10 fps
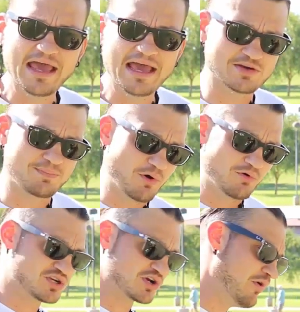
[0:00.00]
as
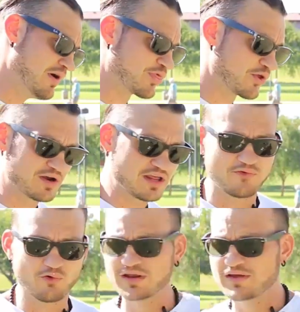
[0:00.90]
opposed to going 30,
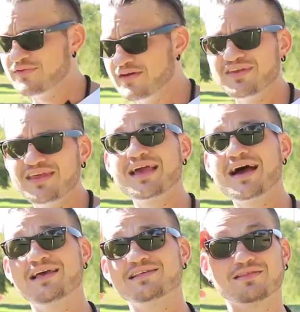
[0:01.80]
40, 50, and
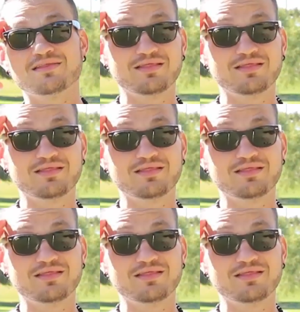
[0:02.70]
guys,